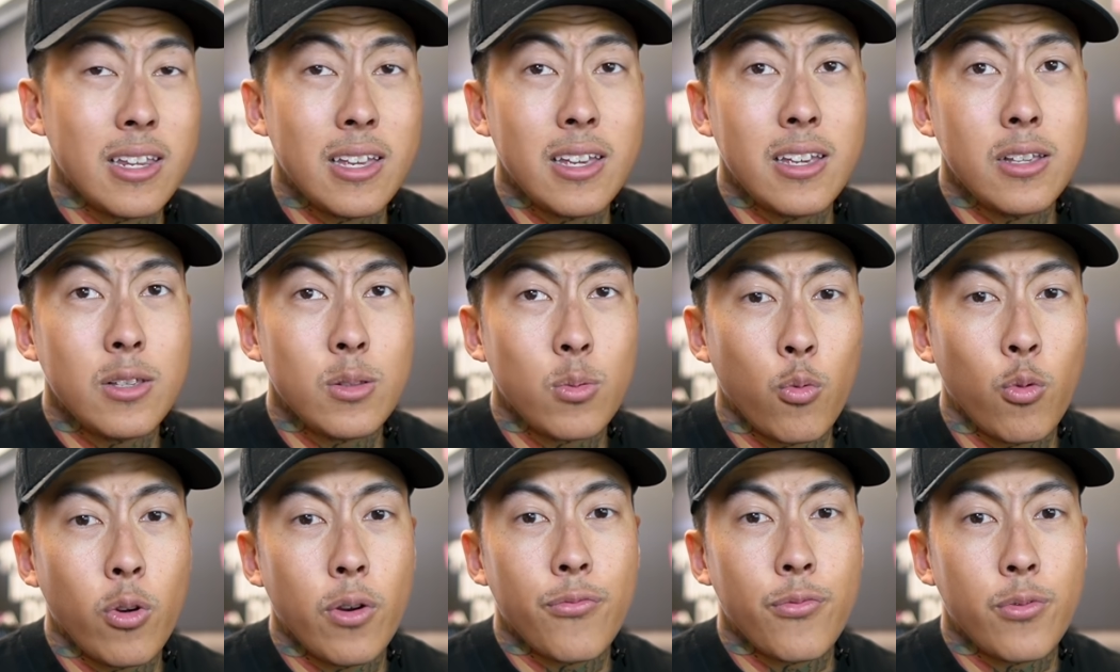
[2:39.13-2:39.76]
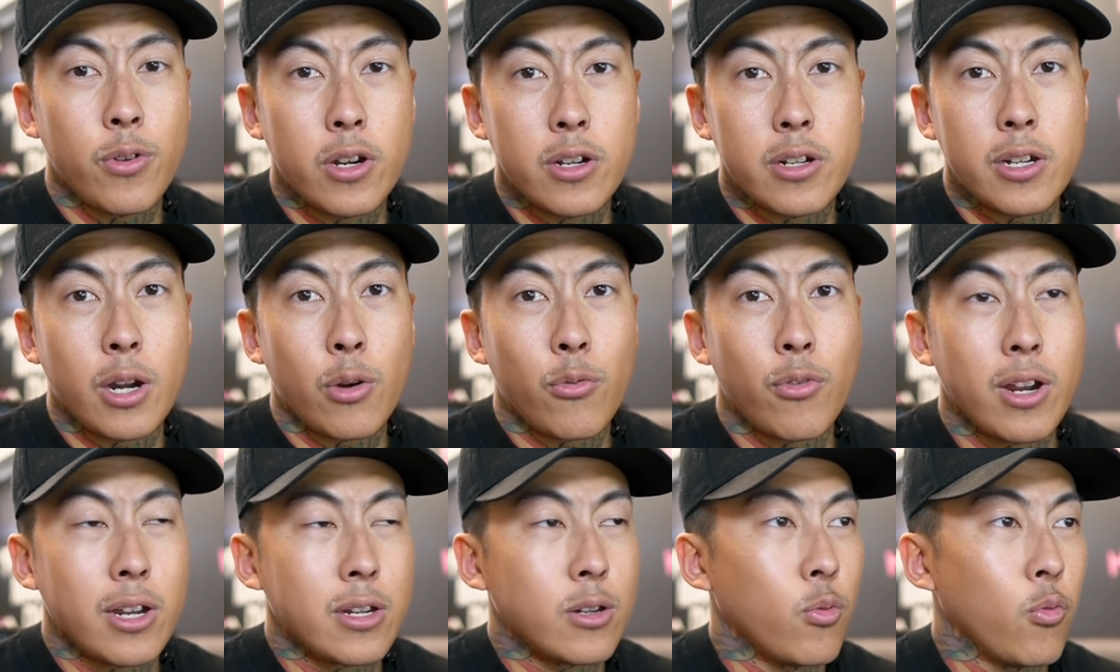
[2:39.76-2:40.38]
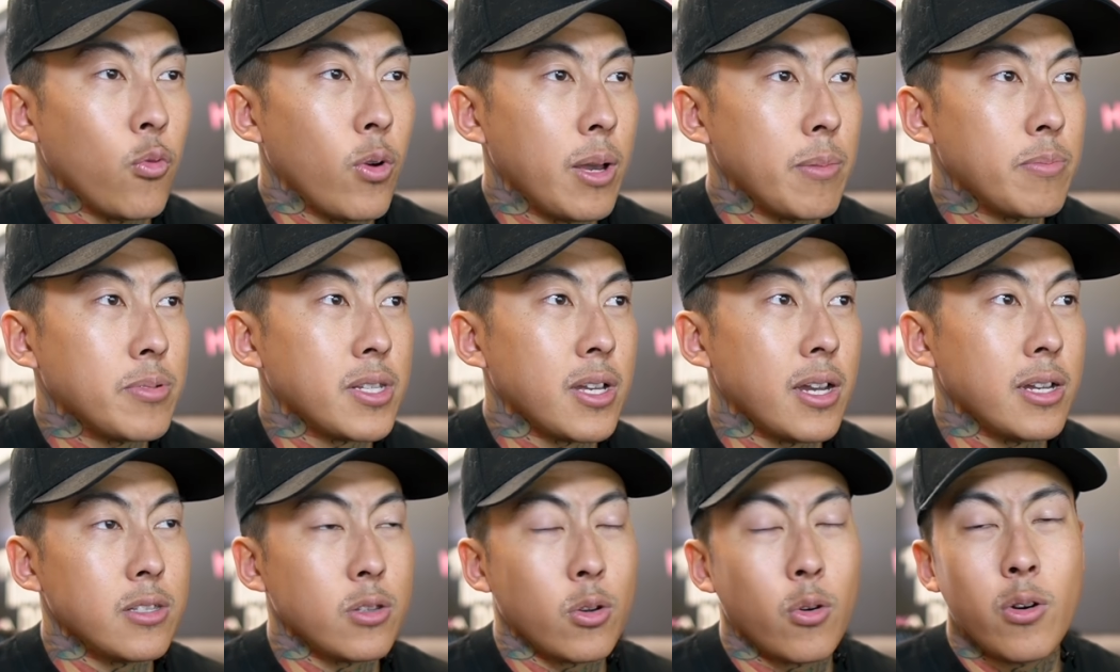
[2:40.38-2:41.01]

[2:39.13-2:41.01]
these with your direct websites,